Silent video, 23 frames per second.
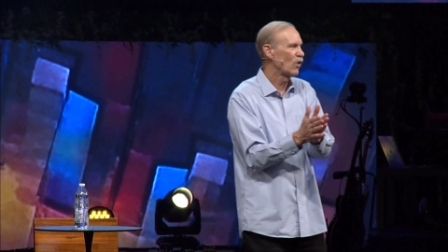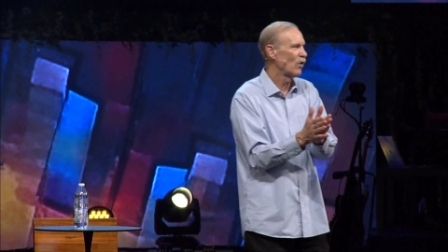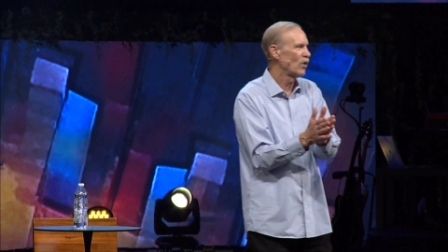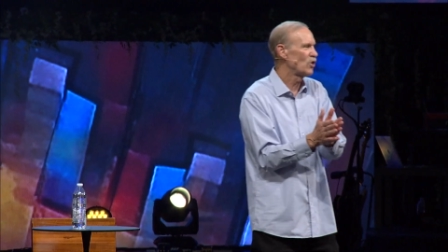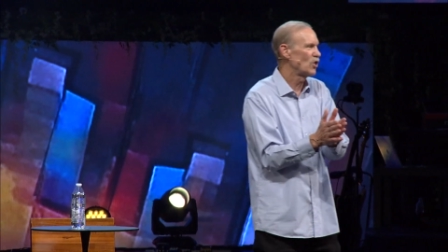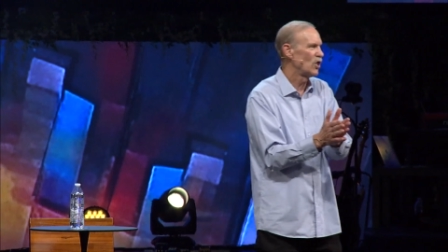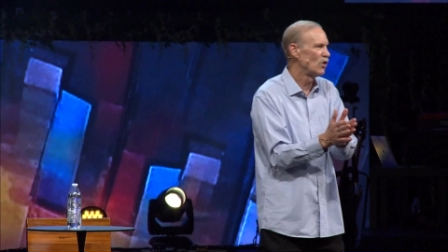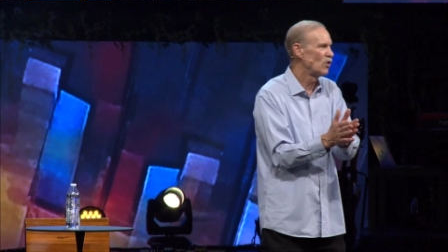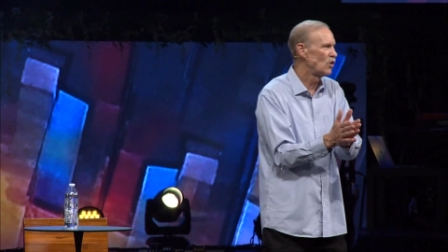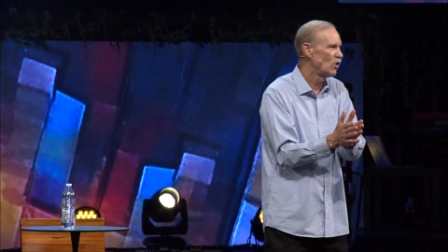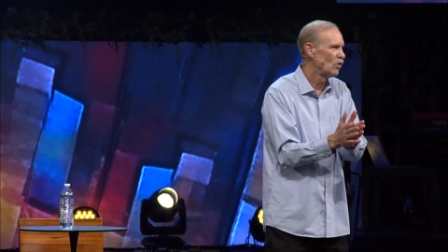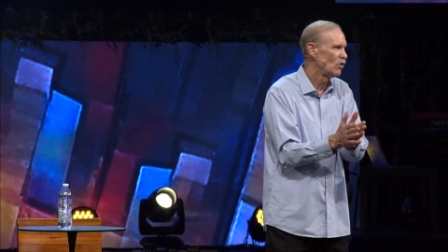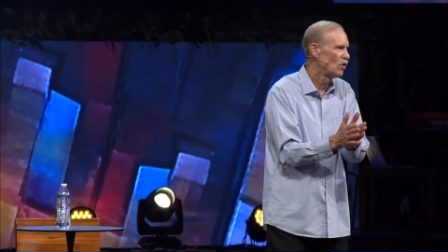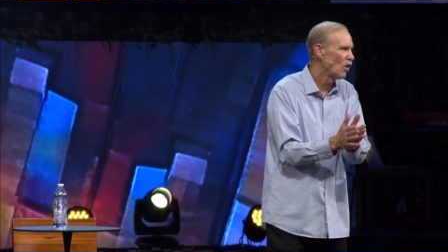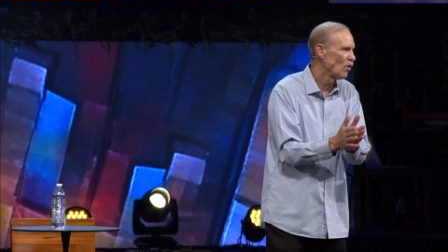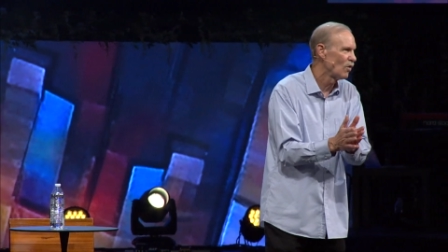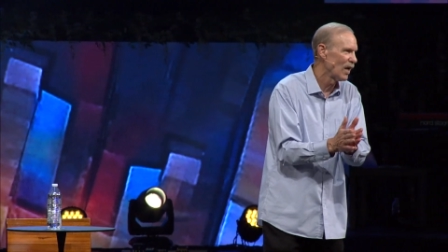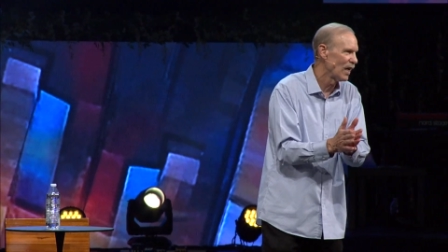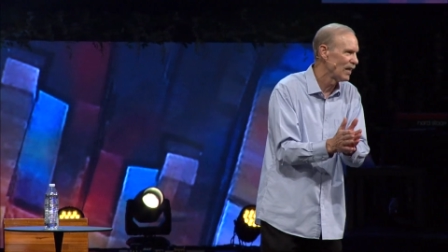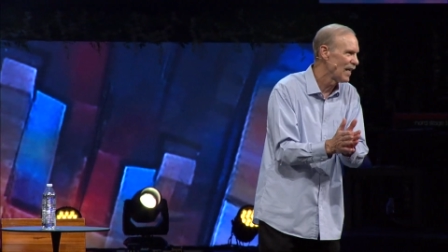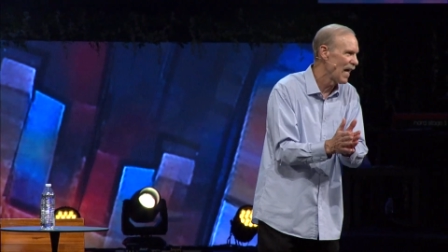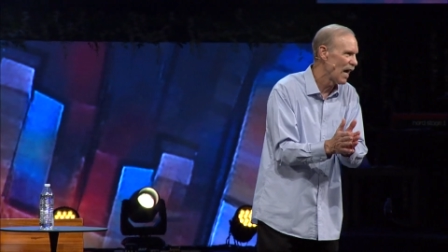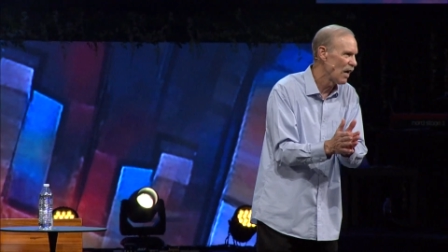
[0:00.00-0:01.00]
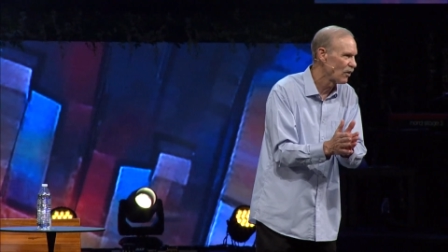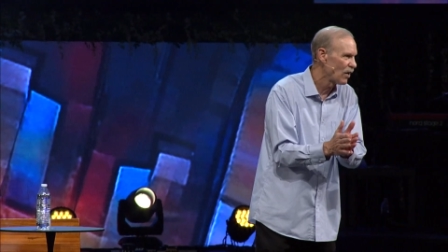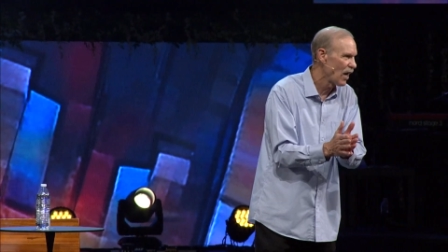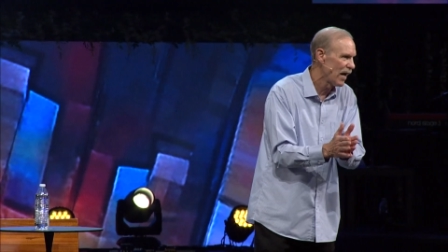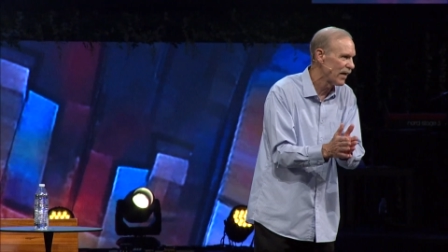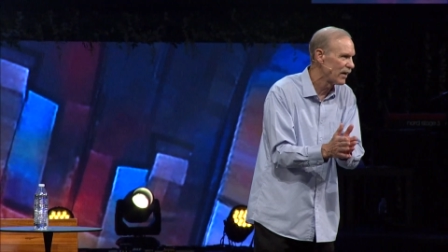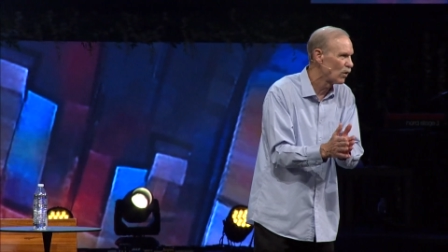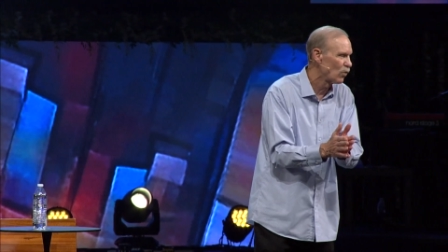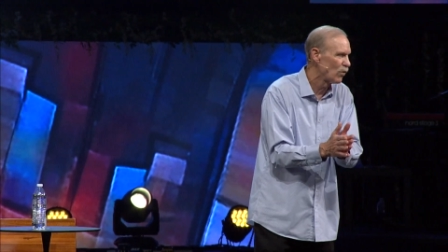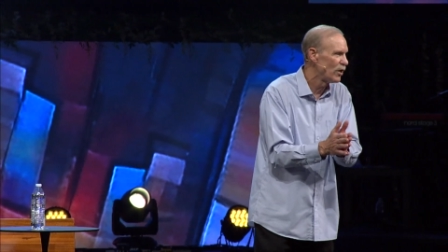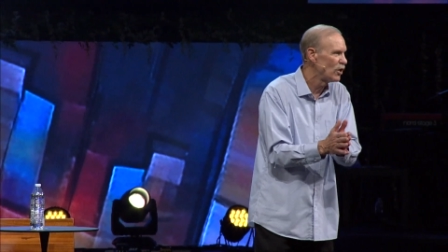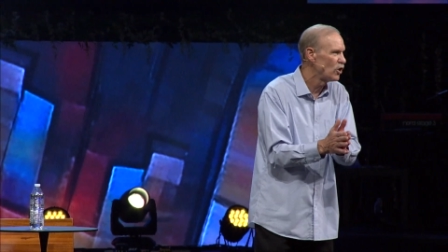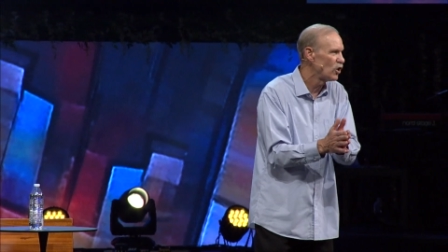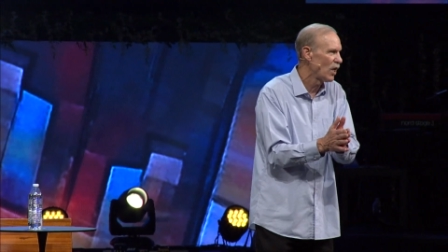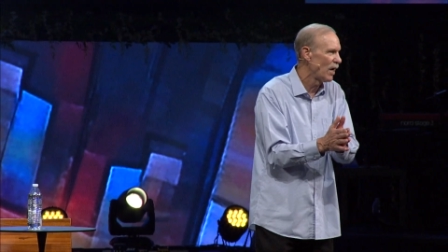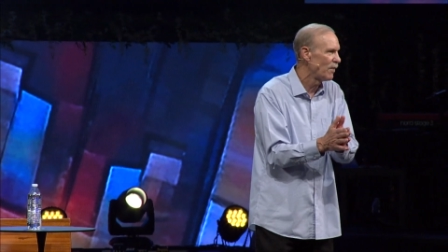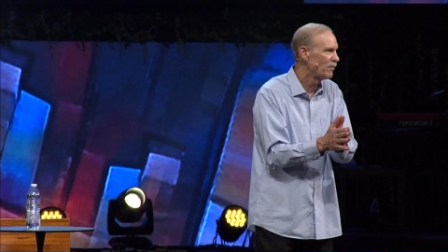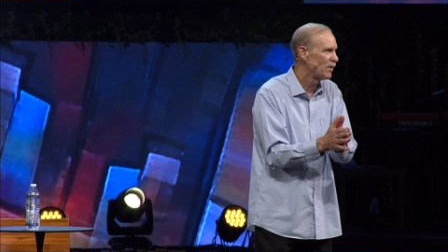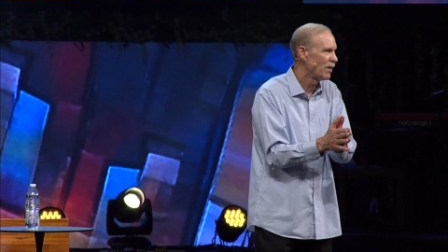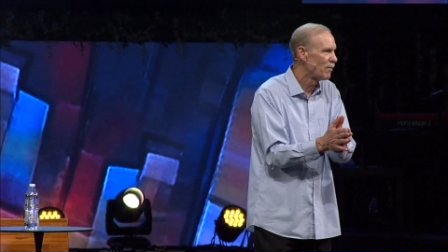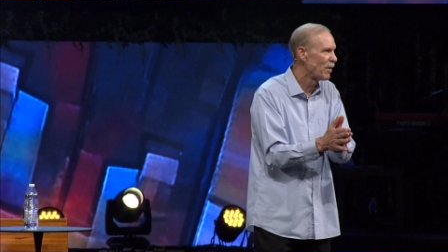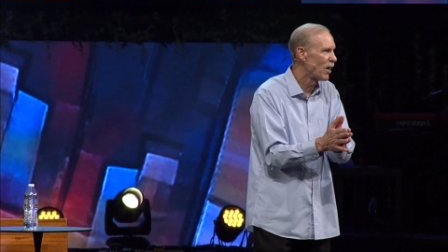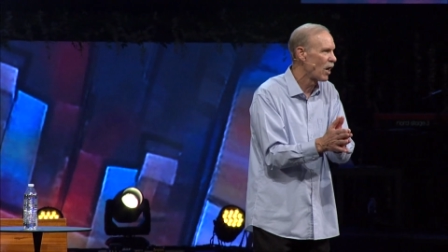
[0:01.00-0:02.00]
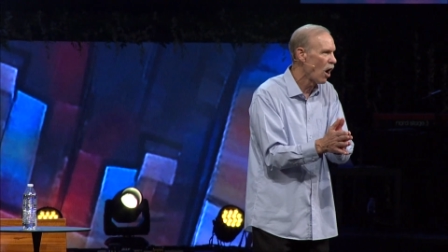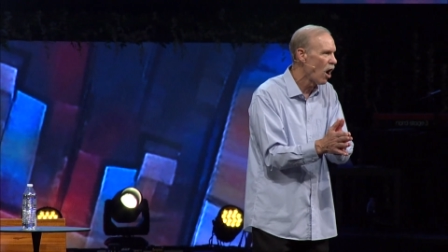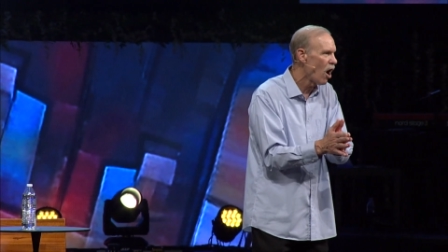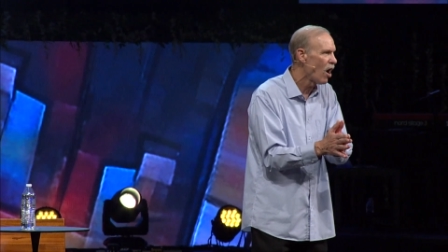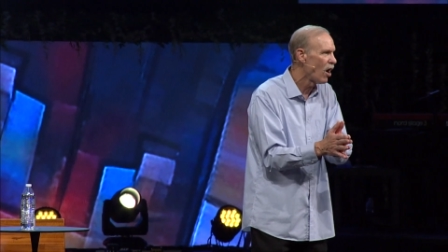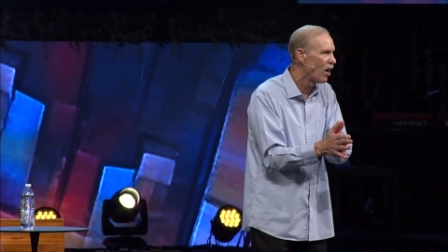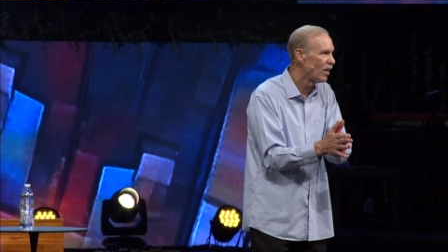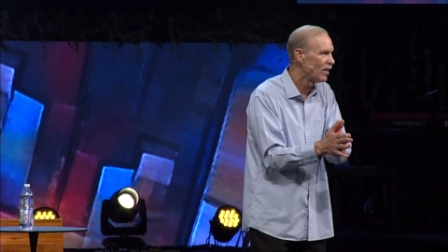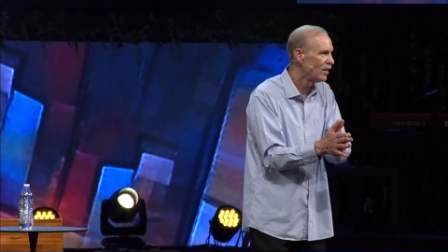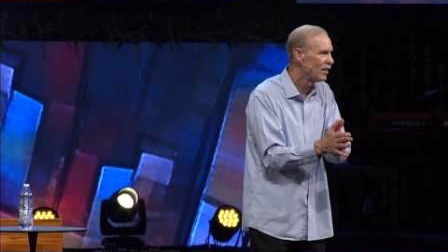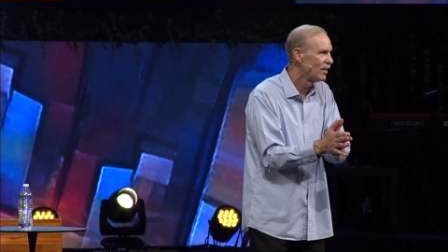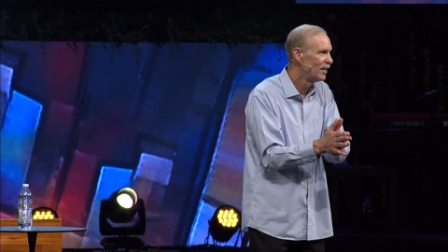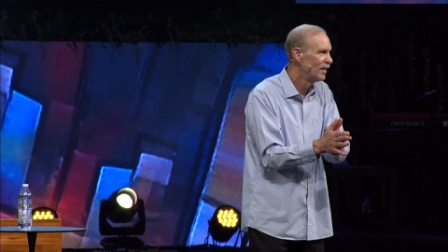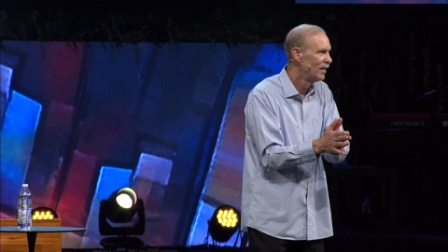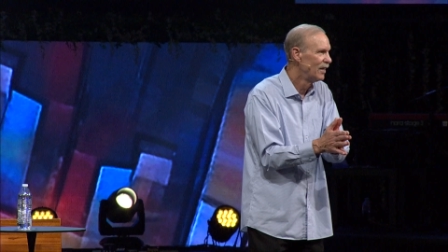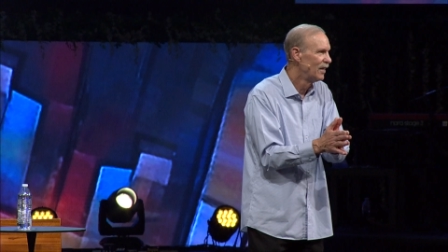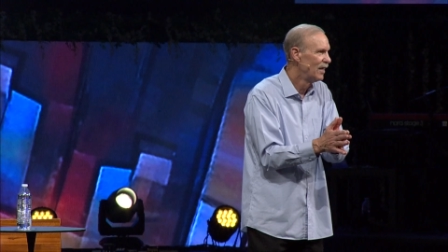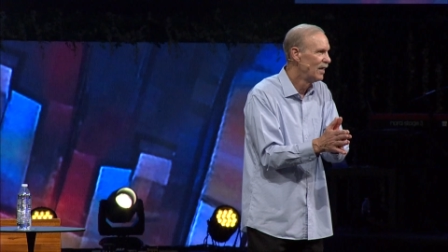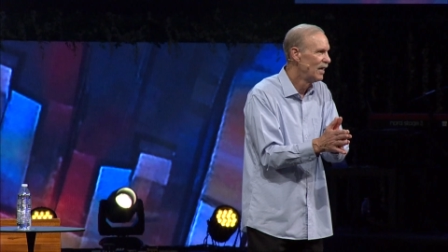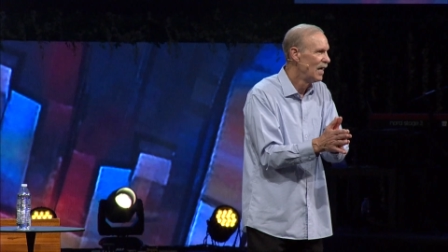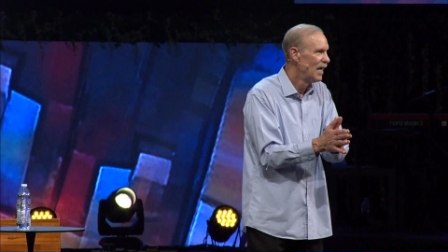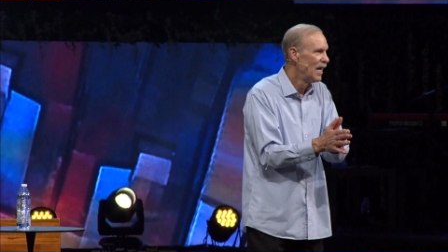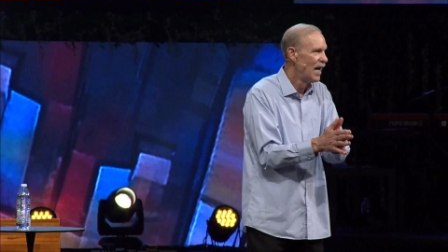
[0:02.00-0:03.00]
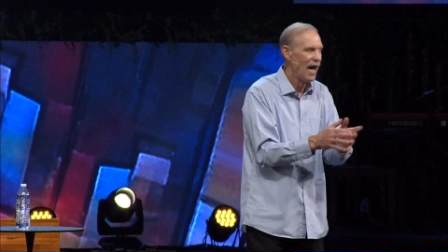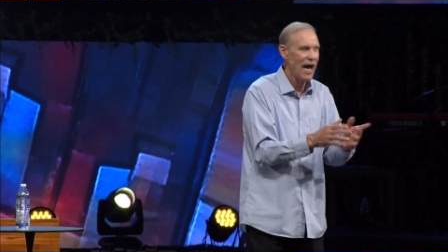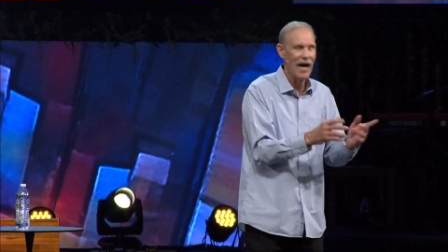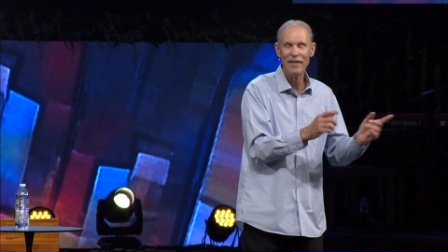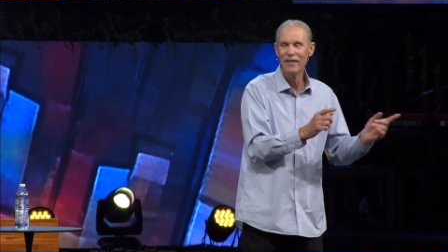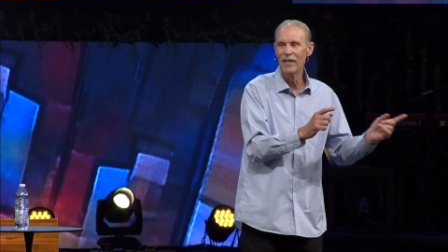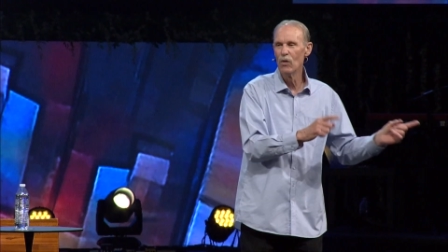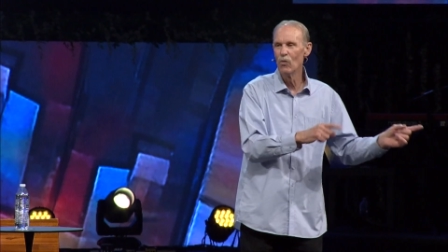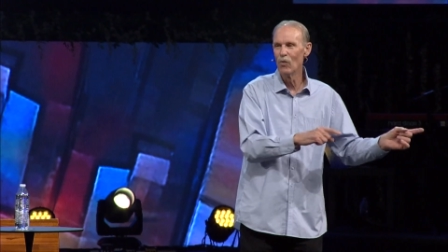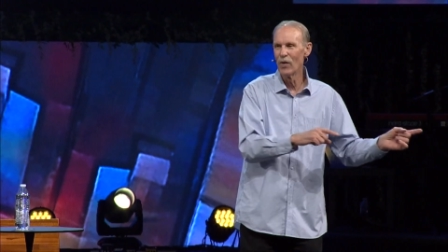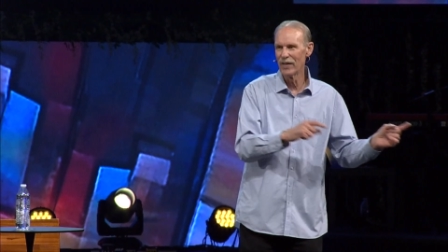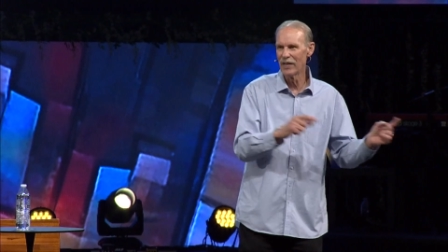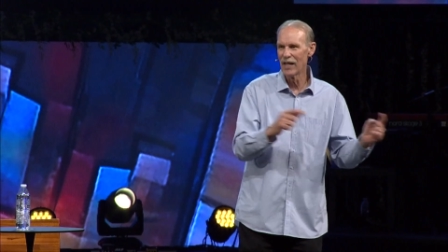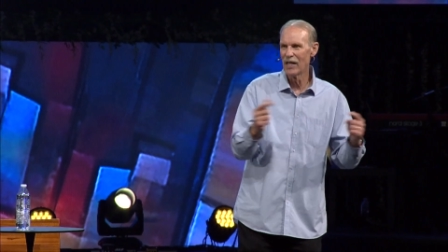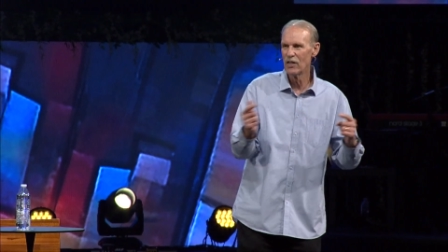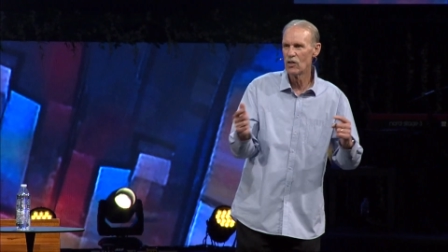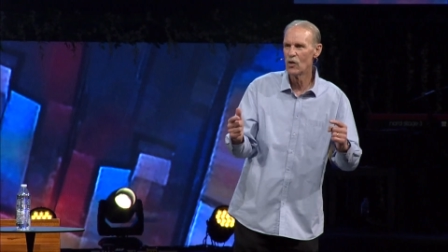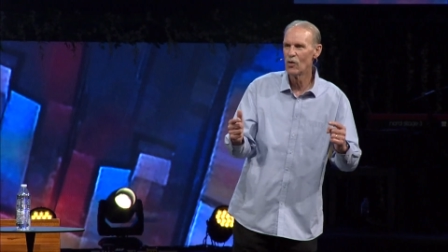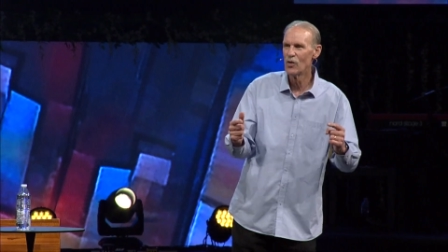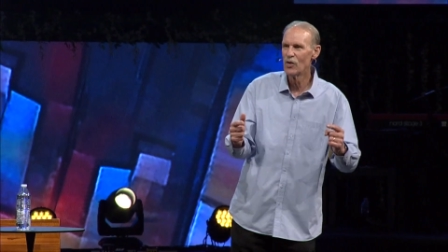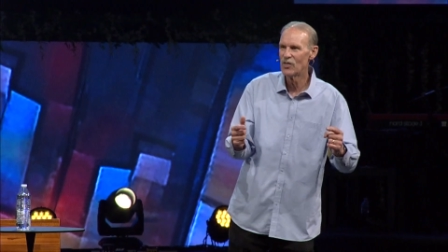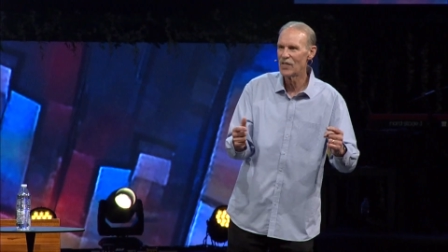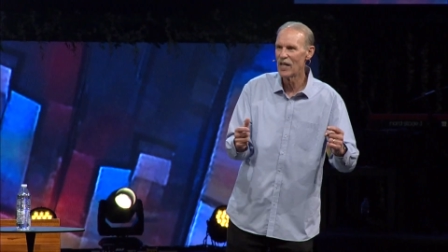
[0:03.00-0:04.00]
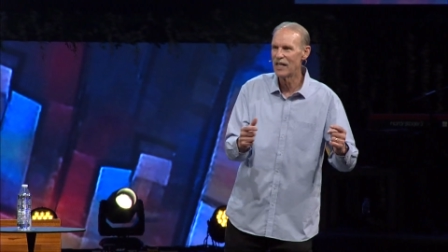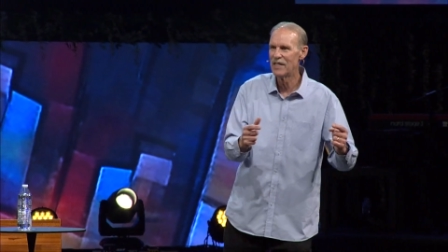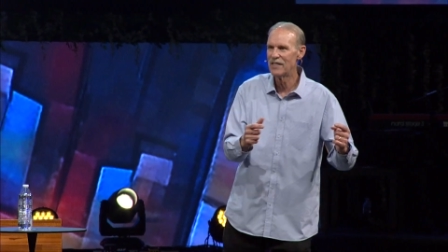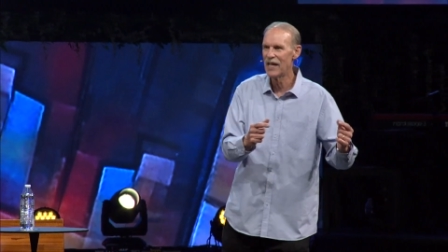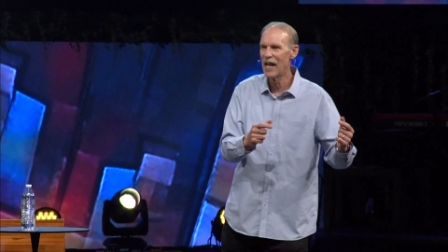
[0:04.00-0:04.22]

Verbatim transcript: Christians who don't allow God to reshape them at all. And then what they do is they